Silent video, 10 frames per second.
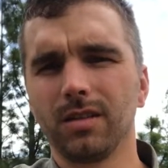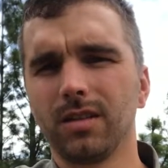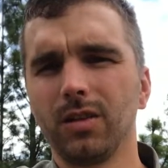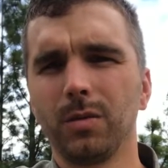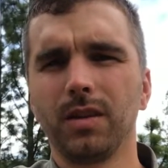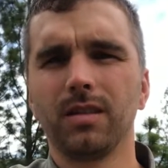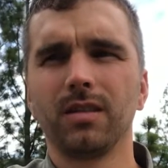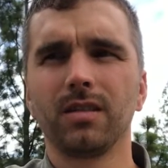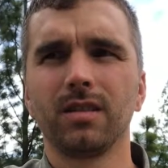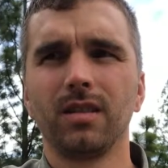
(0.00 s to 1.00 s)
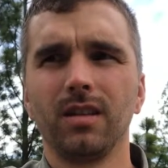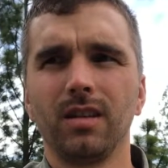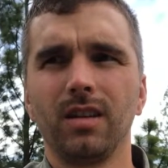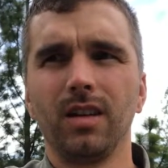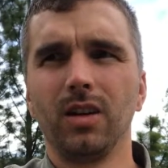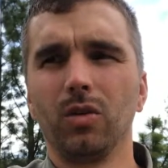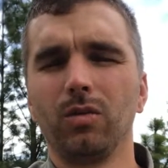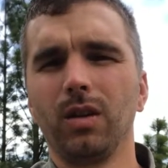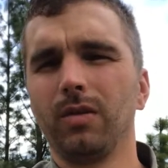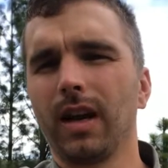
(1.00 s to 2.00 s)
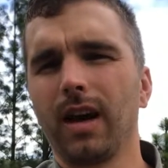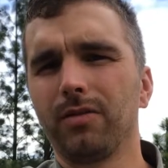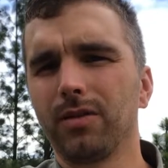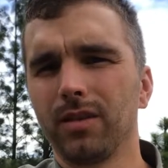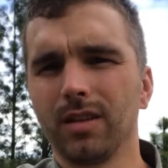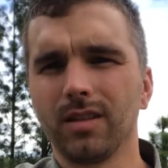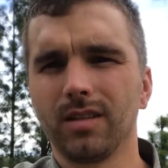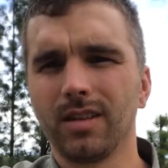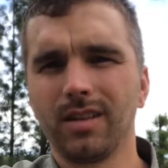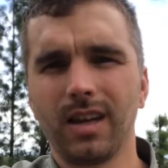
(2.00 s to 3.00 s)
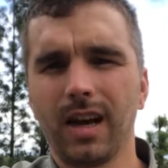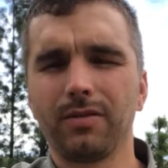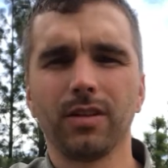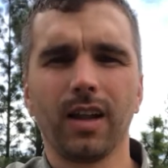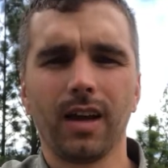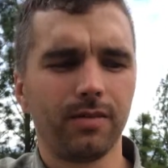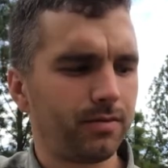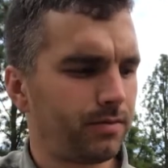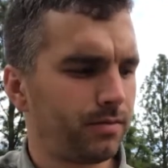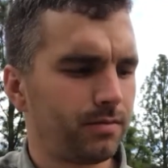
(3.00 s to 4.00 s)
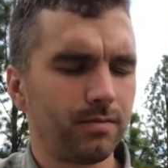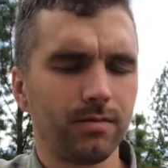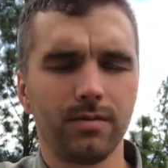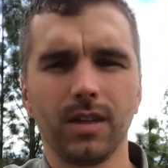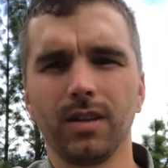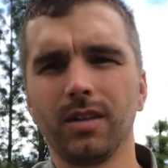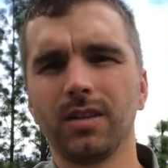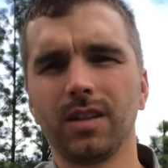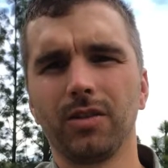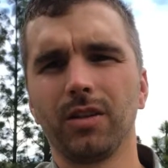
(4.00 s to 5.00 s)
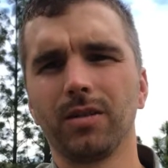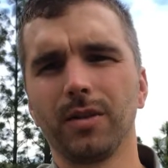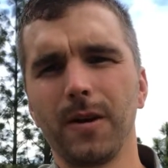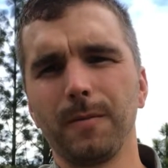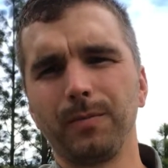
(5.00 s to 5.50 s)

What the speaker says: as humans, even after the afterlife, etc., right?